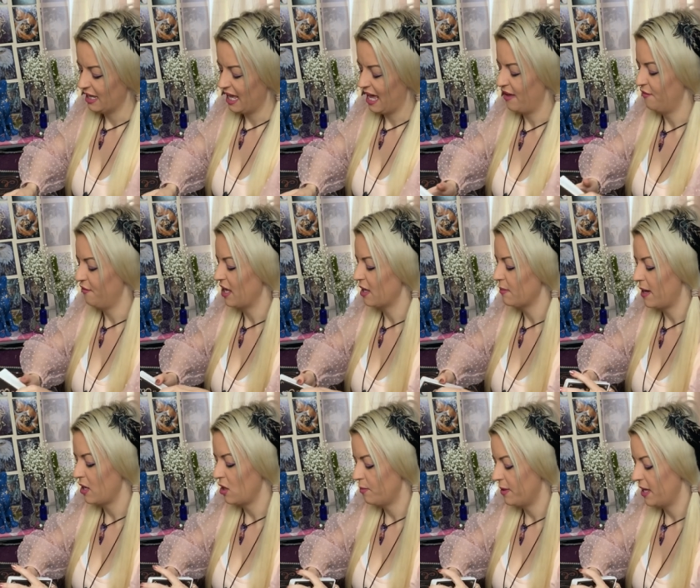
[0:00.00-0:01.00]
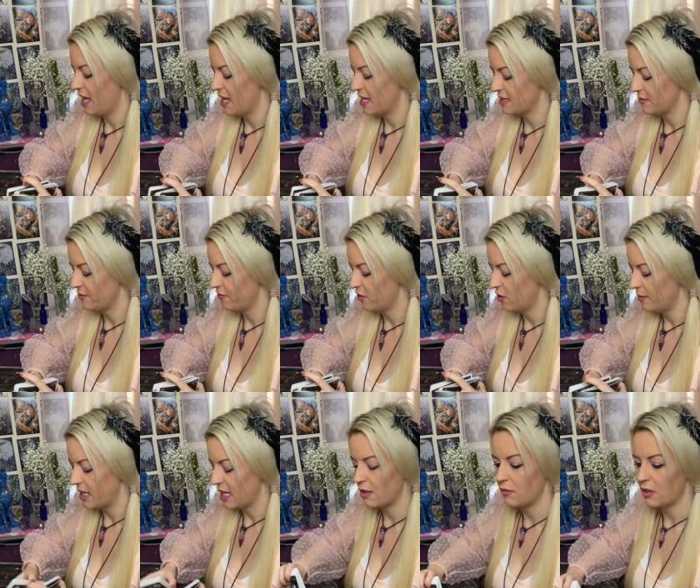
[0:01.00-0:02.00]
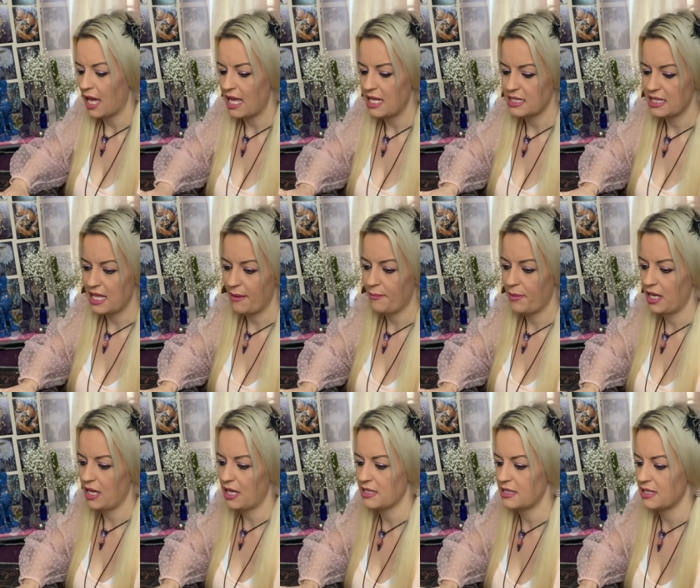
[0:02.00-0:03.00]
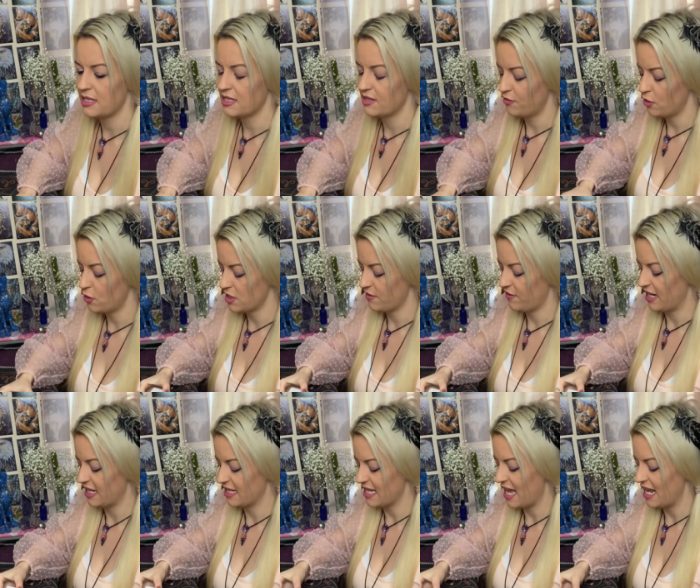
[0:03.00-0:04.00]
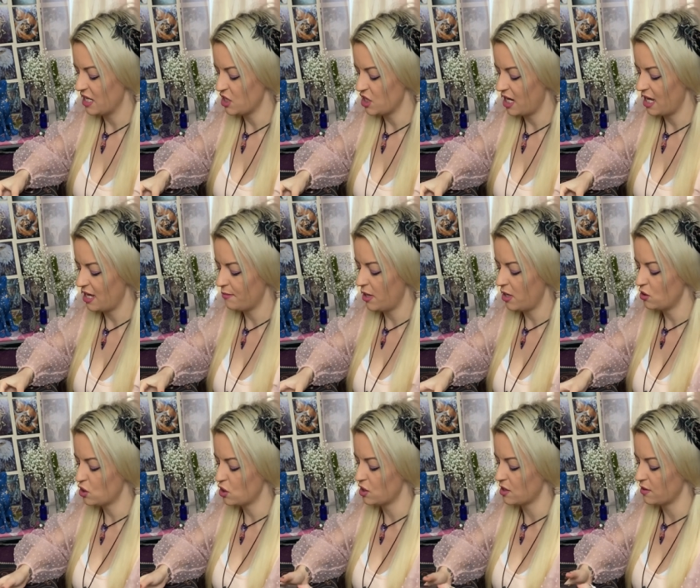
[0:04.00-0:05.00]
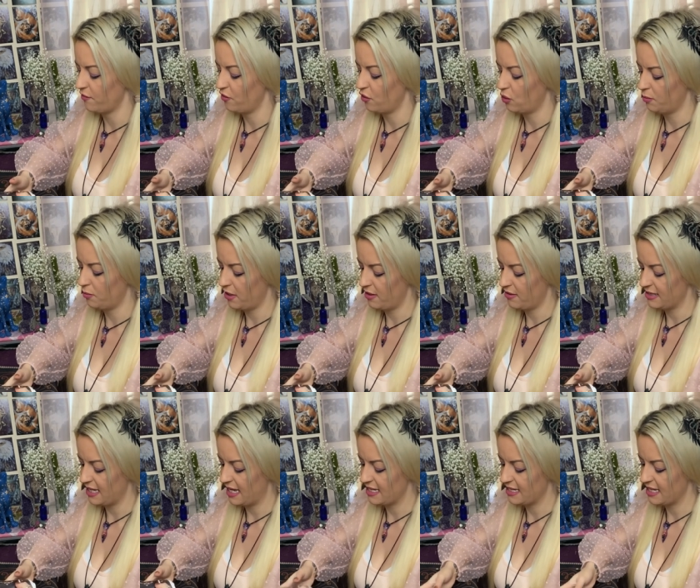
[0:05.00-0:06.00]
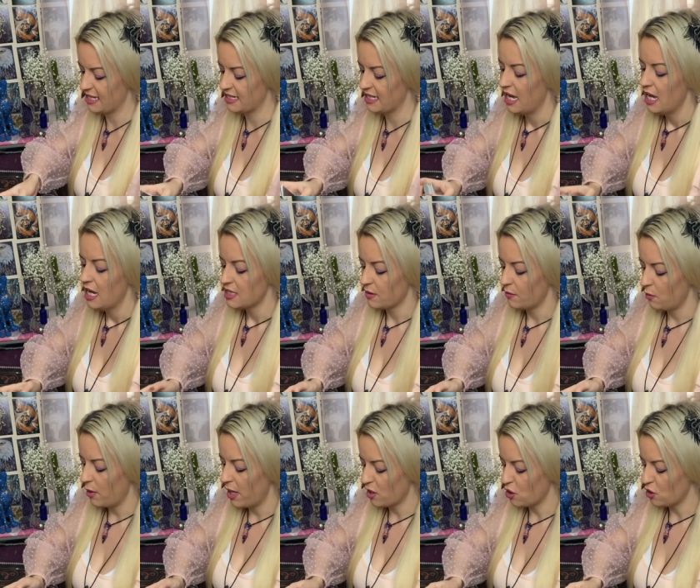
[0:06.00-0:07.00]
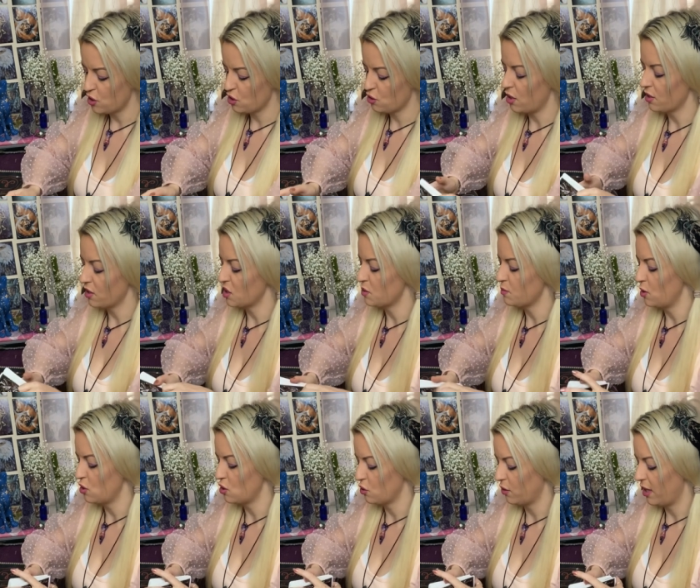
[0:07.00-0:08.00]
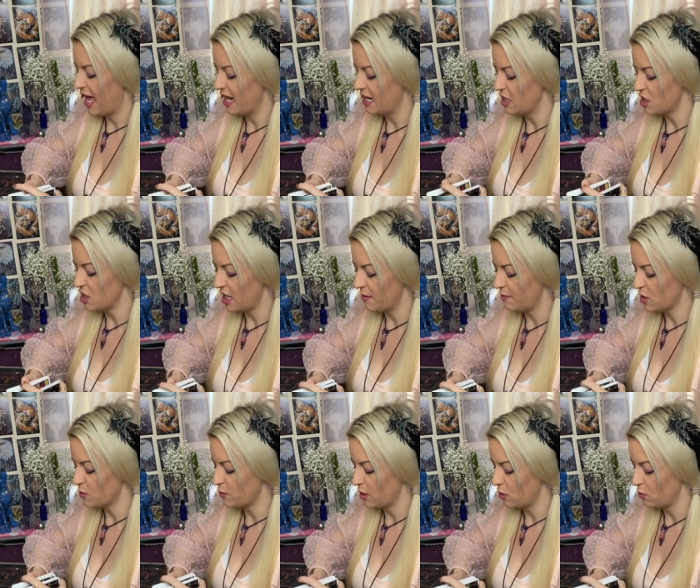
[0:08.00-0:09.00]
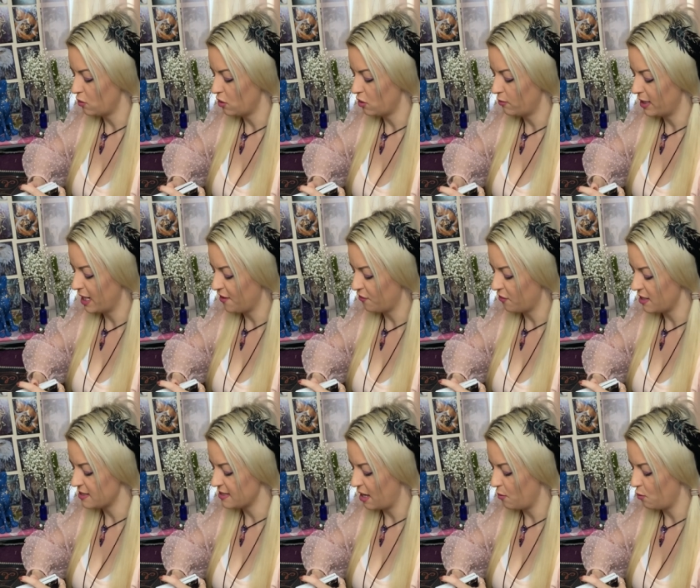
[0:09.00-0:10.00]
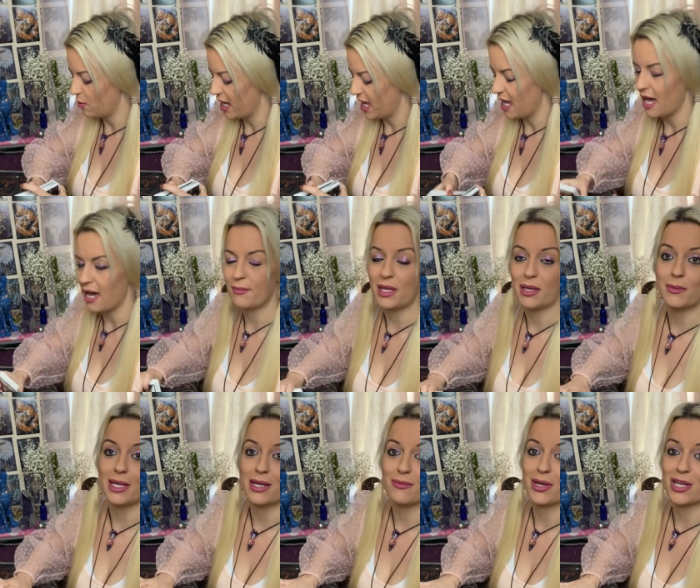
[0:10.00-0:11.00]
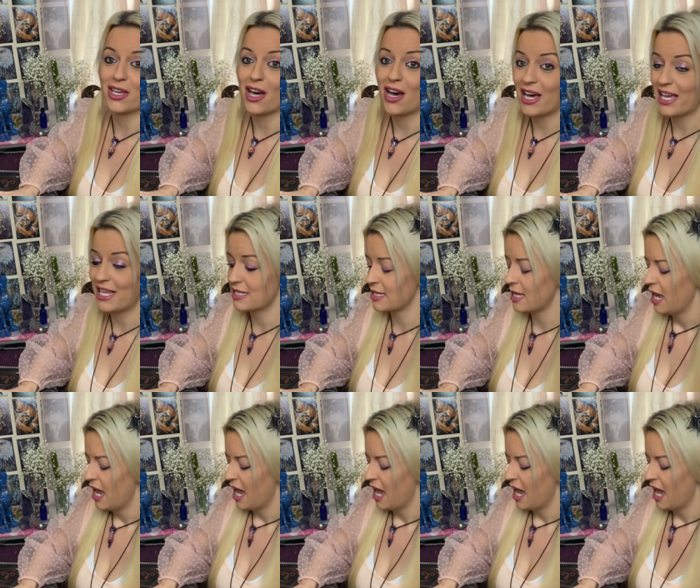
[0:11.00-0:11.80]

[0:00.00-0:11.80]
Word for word: Okay, think about your person for me. Can we get into their person's thoughts, feelings, energy, emotions and thought processes? So we work on the strongest mutual energy between you all. Whenever I say we, I mean me and my guides.